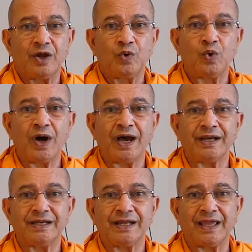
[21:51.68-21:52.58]
who are
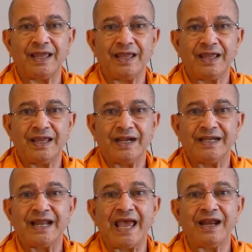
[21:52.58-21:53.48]
in a
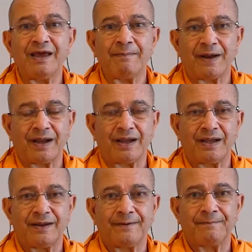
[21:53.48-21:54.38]
dilemma,
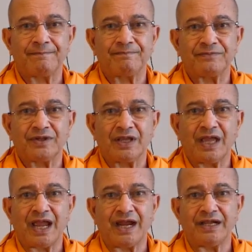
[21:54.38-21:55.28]

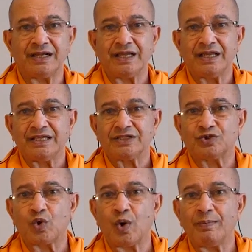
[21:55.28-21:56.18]
and
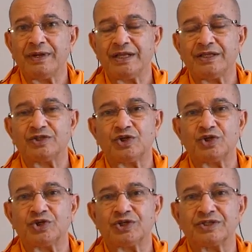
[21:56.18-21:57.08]
so many
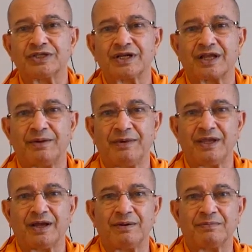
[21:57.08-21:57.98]
institutions are
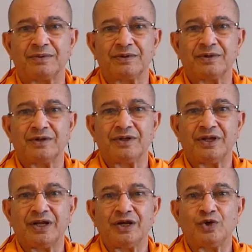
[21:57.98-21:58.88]
coming up
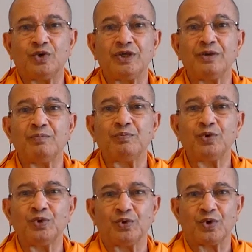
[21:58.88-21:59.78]
to
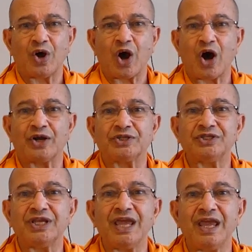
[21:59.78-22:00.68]
improve or
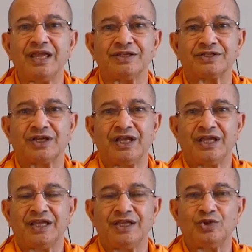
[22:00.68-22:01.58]
change
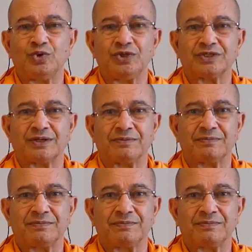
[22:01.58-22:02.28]
Hinduism.